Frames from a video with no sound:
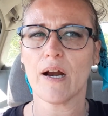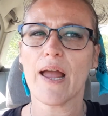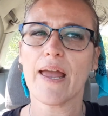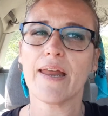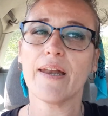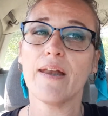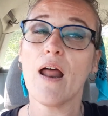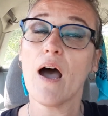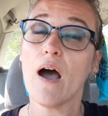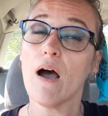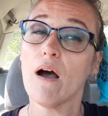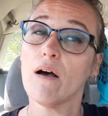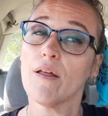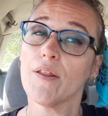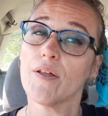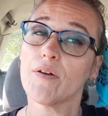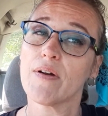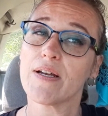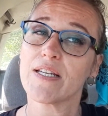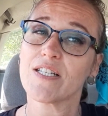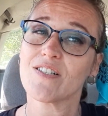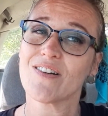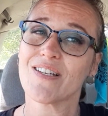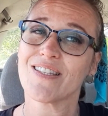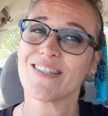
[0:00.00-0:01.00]
And not all the
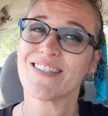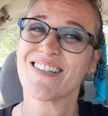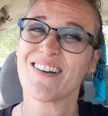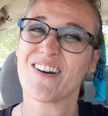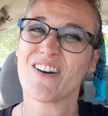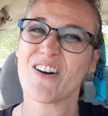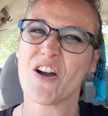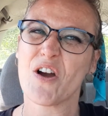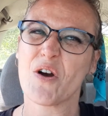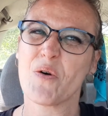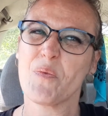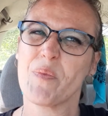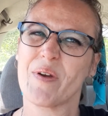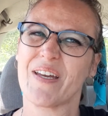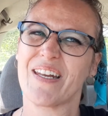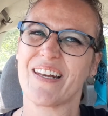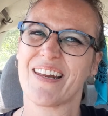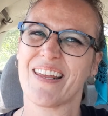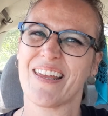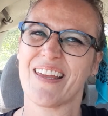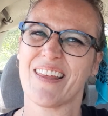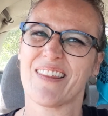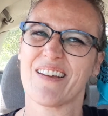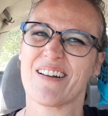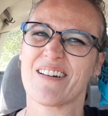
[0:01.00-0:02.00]
restaurants are
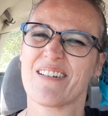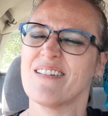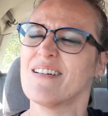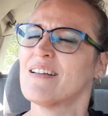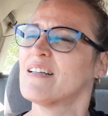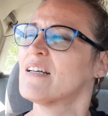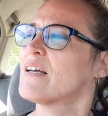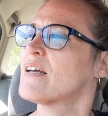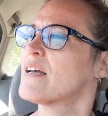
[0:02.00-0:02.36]
open either